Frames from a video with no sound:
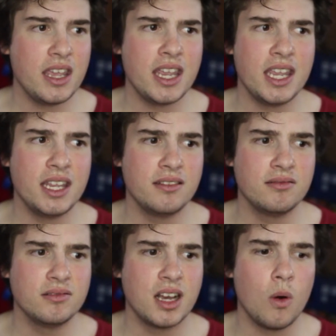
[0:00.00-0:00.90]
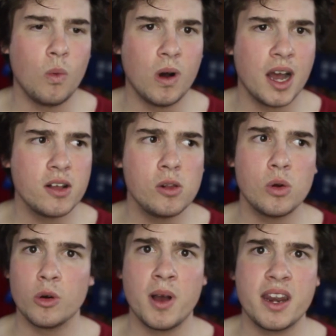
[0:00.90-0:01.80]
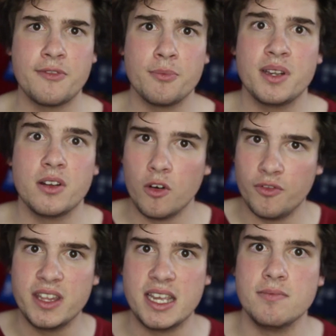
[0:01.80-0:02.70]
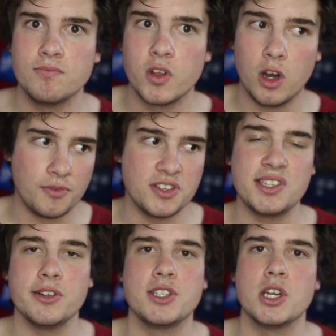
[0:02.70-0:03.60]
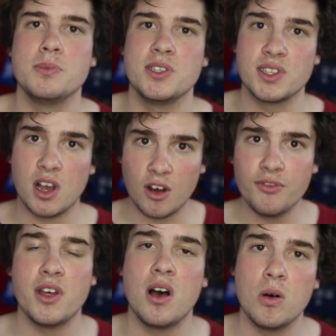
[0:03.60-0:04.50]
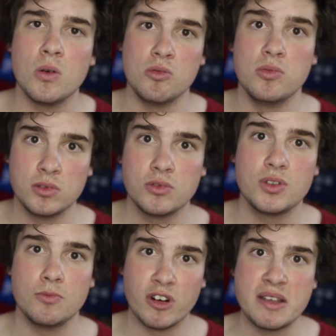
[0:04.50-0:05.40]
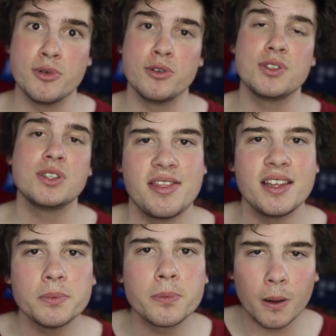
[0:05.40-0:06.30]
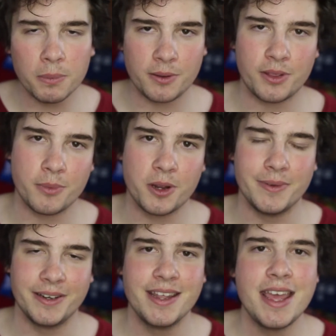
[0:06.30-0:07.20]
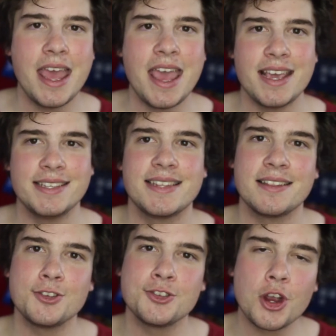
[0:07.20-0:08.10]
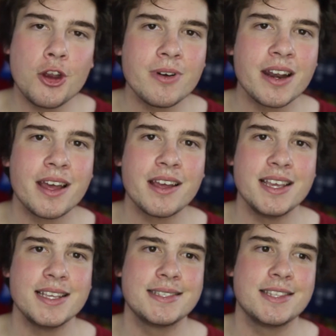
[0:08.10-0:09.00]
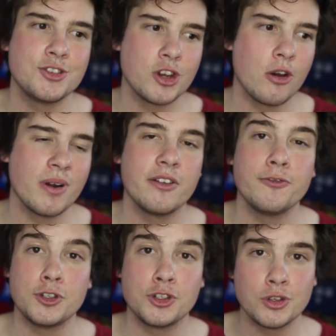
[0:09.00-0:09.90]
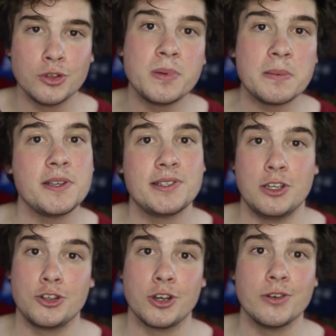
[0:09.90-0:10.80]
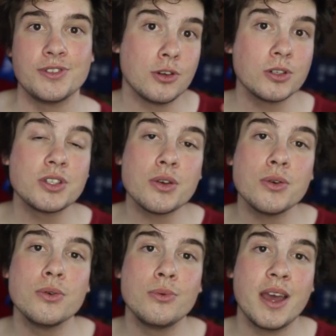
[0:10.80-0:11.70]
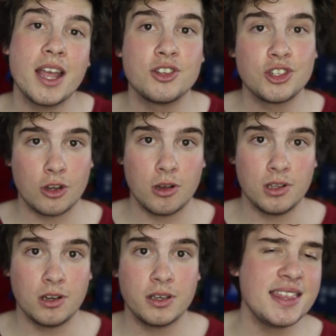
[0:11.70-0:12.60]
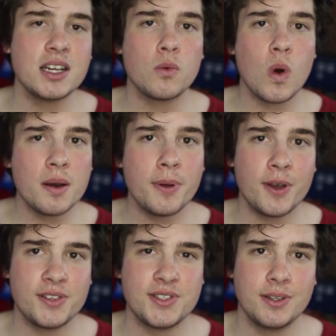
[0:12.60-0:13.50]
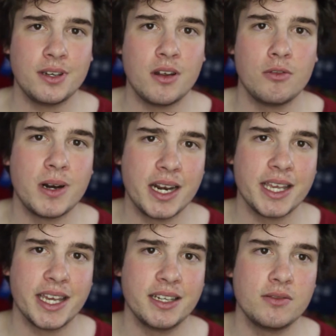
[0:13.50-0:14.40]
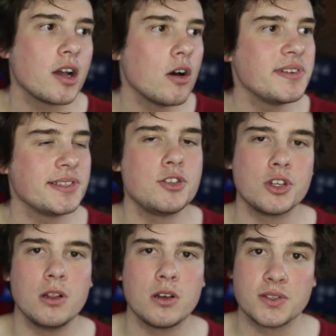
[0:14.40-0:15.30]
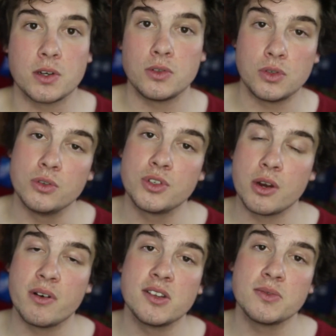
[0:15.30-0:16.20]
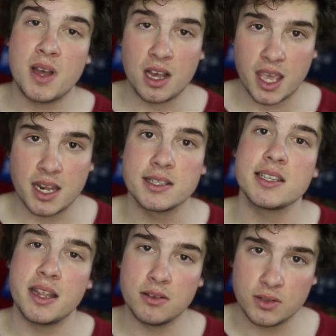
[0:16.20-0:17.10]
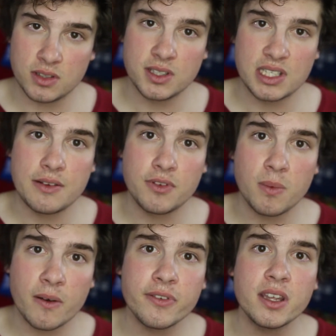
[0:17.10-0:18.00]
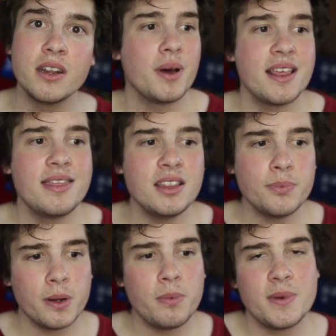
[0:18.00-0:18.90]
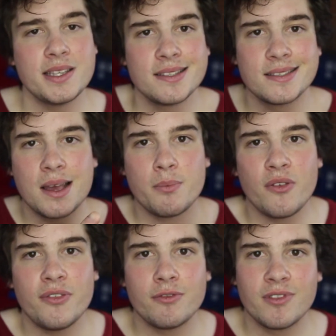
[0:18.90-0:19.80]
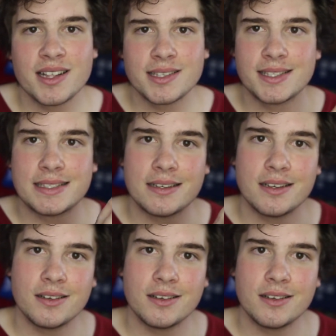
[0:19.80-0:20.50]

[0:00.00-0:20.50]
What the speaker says: in a while, or it might even been of the series openers of the whole reboot. I think the problem at the moment is that the showrunner is the showrunner for 2 BBC shows, Doctor Who and Sherlock. I think one person running it, obviously Sherlock has got 2 showrunners, Mark Gatiss and Stephen Moffat, but I think the problem is that Moffat runs